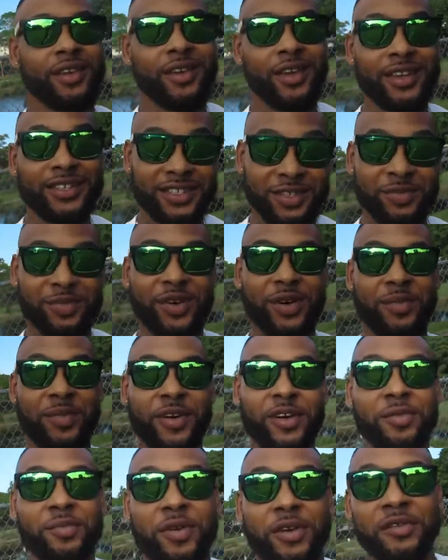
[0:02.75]
It's your boy
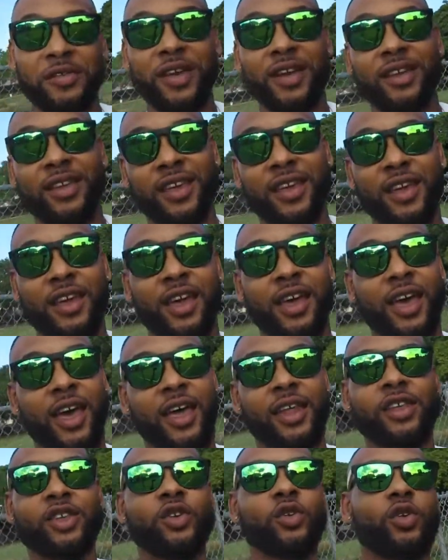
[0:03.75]
Mo the Motivated King,
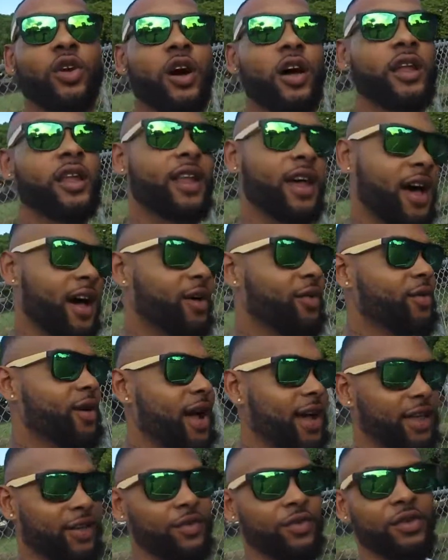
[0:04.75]
and you are now
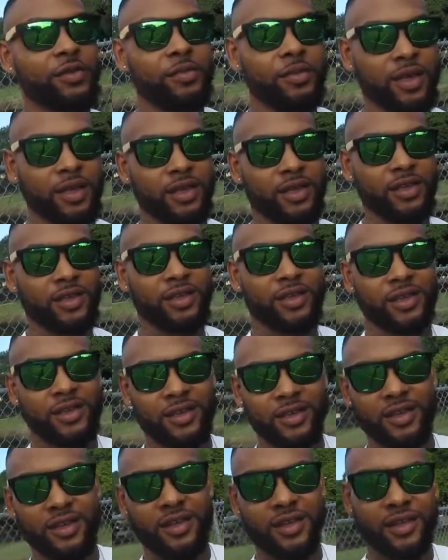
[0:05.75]
rocking with me
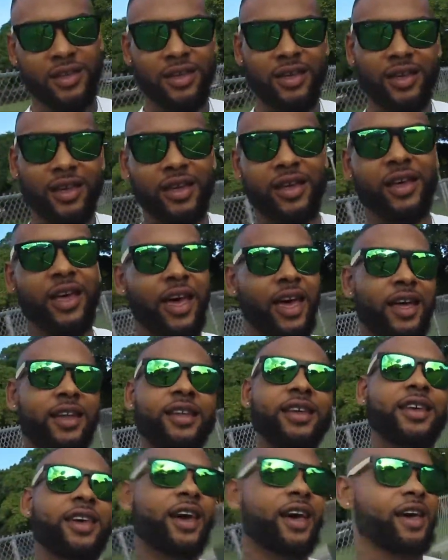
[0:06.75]
and
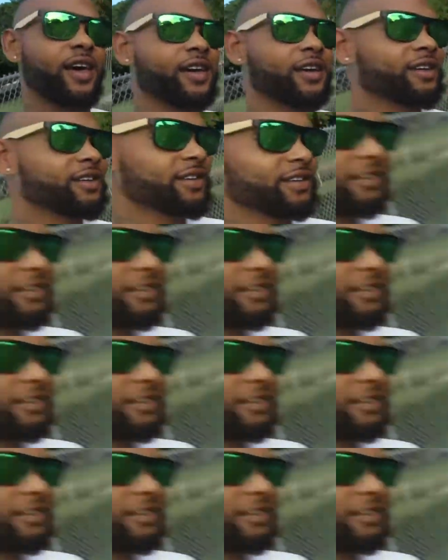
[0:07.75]
the gang